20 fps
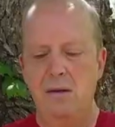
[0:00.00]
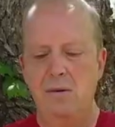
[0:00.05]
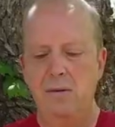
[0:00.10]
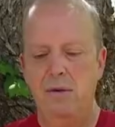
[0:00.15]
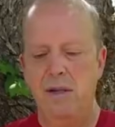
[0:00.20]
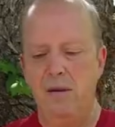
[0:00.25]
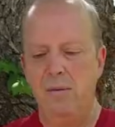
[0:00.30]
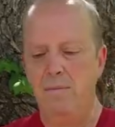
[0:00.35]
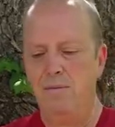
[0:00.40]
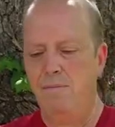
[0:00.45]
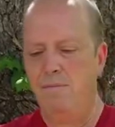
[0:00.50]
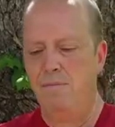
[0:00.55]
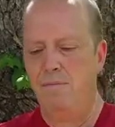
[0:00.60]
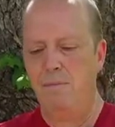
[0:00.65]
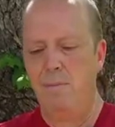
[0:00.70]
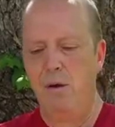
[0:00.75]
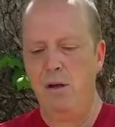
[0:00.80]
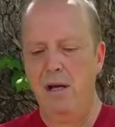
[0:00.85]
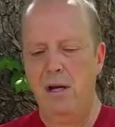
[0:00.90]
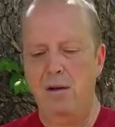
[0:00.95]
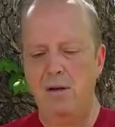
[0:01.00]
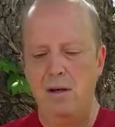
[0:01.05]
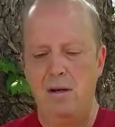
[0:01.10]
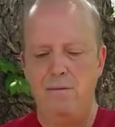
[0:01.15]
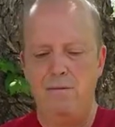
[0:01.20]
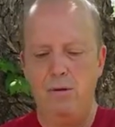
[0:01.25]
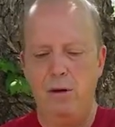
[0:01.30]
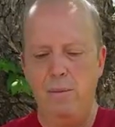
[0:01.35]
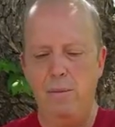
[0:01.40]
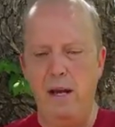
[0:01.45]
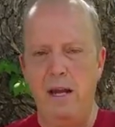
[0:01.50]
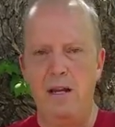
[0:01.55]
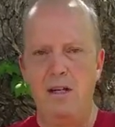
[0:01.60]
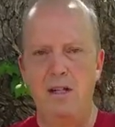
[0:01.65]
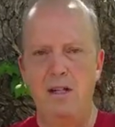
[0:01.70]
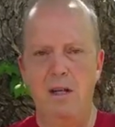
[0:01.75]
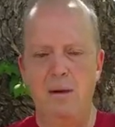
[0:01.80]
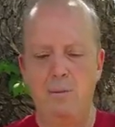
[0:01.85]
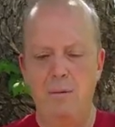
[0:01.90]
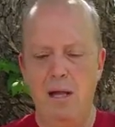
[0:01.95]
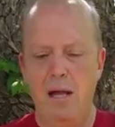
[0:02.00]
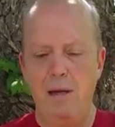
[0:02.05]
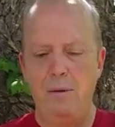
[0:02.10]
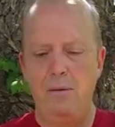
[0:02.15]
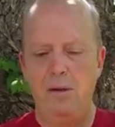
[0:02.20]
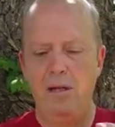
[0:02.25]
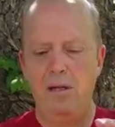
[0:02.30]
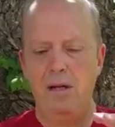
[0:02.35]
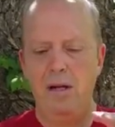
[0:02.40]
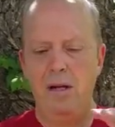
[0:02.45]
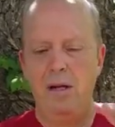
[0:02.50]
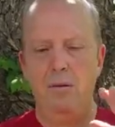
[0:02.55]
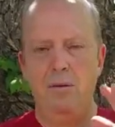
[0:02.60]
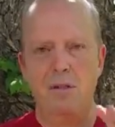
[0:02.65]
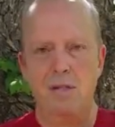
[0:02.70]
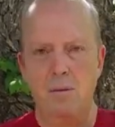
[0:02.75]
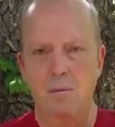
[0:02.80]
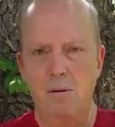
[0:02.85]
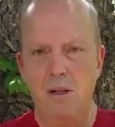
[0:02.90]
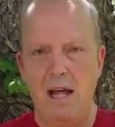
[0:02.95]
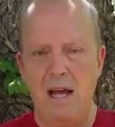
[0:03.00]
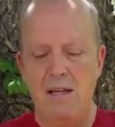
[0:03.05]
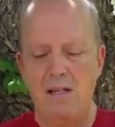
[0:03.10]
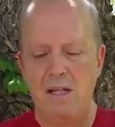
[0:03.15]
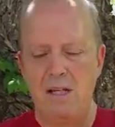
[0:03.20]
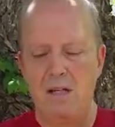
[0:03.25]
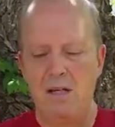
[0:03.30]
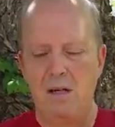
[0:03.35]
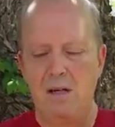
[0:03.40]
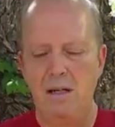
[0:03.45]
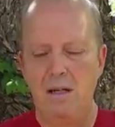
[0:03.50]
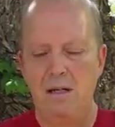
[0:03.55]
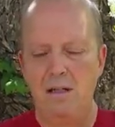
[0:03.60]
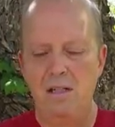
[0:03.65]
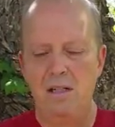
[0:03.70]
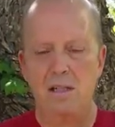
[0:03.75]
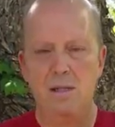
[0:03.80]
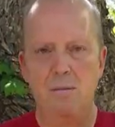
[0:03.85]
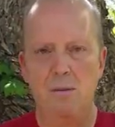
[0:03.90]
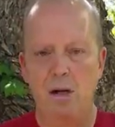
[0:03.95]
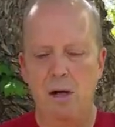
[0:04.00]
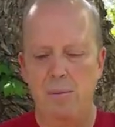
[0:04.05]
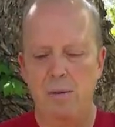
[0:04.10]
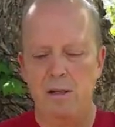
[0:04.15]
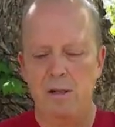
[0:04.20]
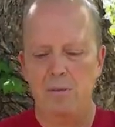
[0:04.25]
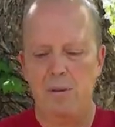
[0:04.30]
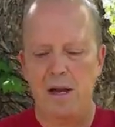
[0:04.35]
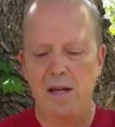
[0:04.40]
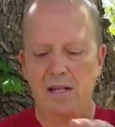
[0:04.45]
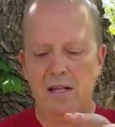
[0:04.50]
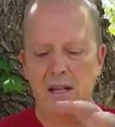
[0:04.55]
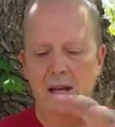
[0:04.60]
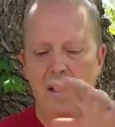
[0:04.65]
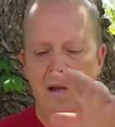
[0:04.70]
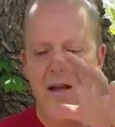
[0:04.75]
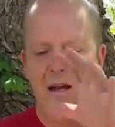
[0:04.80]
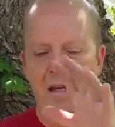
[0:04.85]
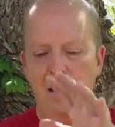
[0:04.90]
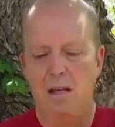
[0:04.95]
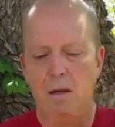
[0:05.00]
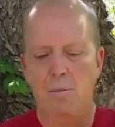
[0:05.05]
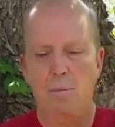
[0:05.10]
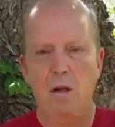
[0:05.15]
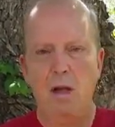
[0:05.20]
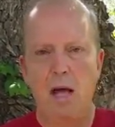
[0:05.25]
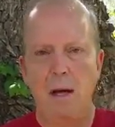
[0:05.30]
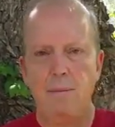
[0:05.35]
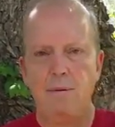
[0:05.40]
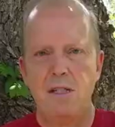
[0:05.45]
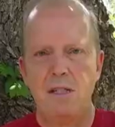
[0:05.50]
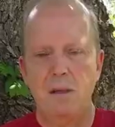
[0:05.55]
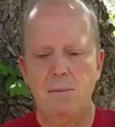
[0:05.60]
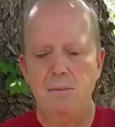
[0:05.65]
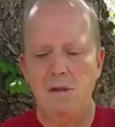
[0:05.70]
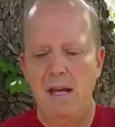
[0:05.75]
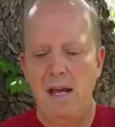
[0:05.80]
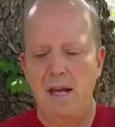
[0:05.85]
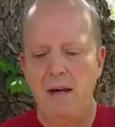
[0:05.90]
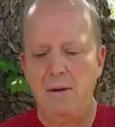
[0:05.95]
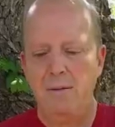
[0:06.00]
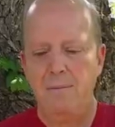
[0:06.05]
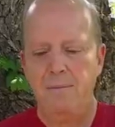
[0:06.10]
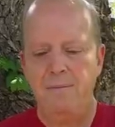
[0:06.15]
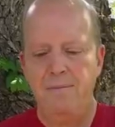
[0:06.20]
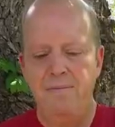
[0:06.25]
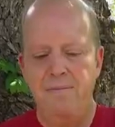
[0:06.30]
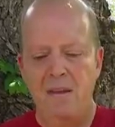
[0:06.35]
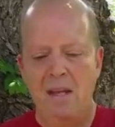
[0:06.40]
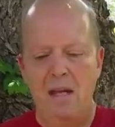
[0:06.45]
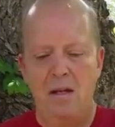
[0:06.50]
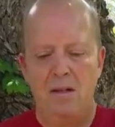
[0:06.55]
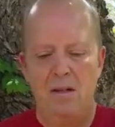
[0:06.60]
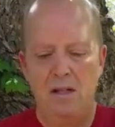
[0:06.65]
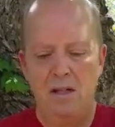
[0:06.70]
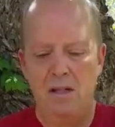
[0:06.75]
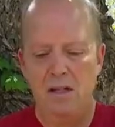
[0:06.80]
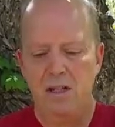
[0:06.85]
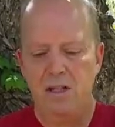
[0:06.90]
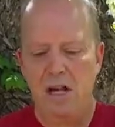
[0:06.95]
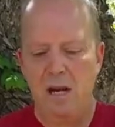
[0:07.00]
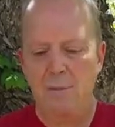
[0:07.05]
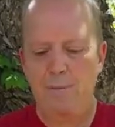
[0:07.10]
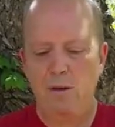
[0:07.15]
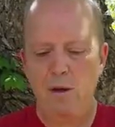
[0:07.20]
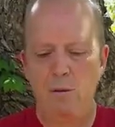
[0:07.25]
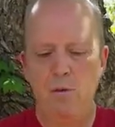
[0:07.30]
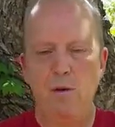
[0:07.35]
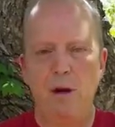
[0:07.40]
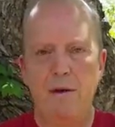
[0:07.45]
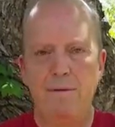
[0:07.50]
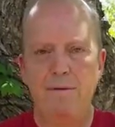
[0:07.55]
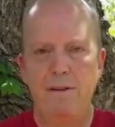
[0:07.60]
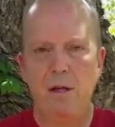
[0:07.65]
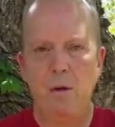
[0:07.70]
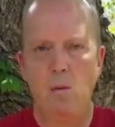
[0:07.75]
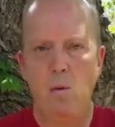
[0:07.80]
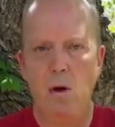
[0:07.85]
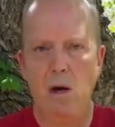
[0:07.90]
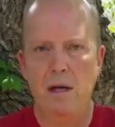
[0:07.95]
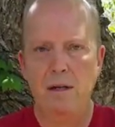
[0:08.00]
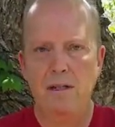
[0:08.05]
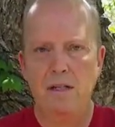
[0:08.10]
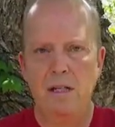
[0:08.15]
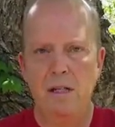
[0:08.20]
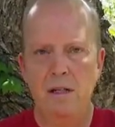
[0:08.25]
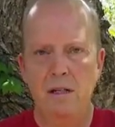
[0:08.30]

we put out a 4x8 sheet of plywood with some plastic on it, just some garbage bags. You plop some down to the shape you roughly want.